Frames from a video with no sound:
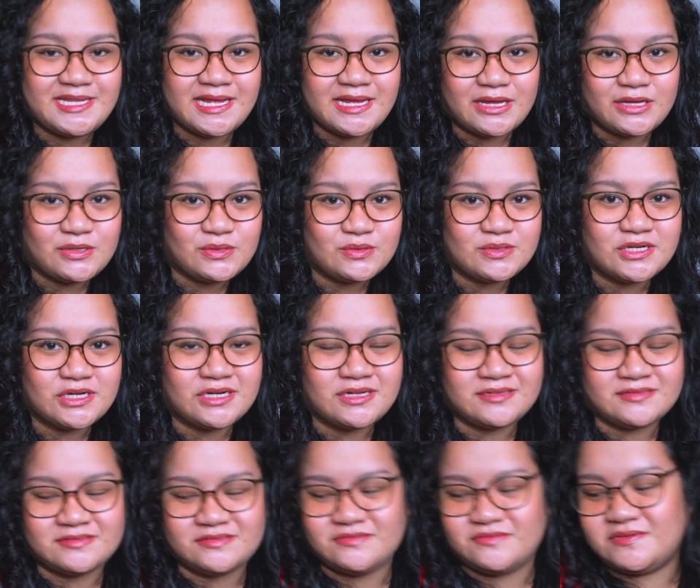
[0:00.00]
like a cool girl
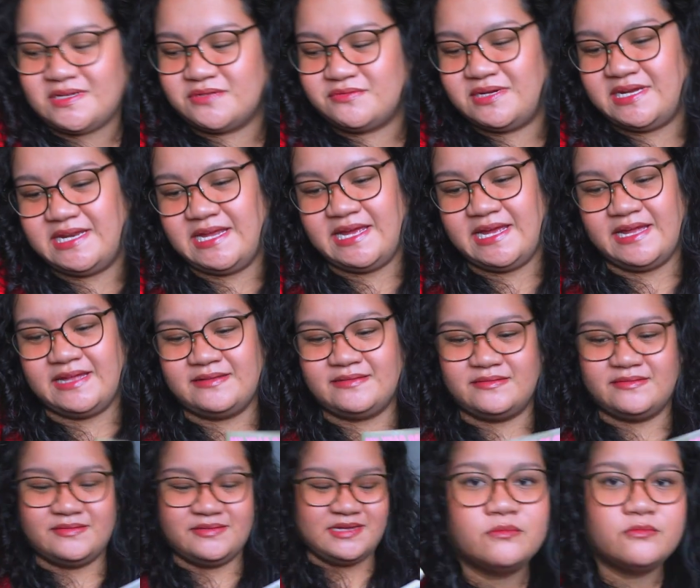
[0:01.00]
while reading it.
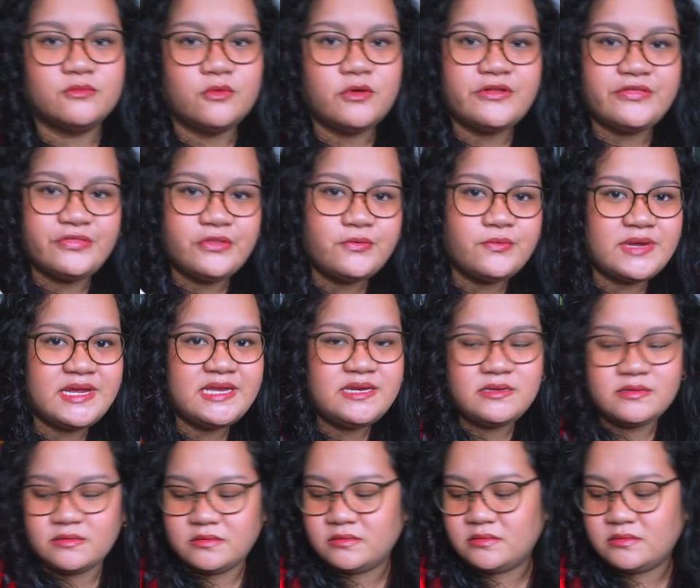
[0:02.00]
Worth the read.